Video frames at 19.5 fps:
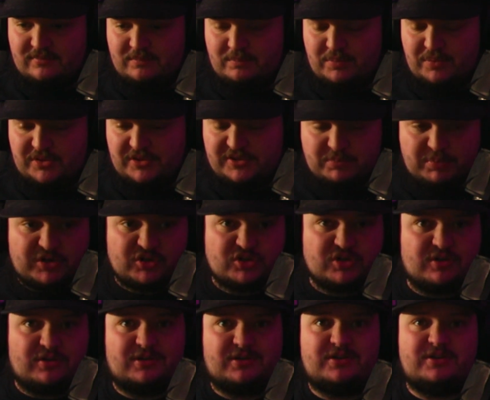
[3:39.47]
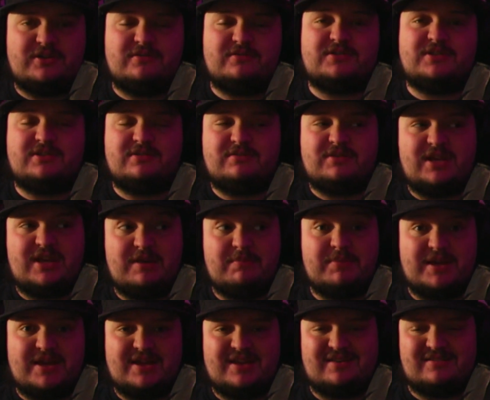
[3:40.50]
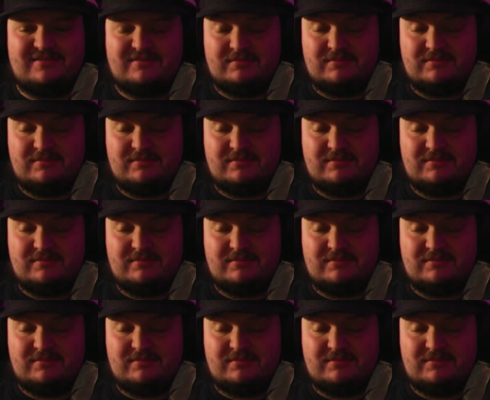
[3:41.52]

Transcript: put this pressure on you to keep that,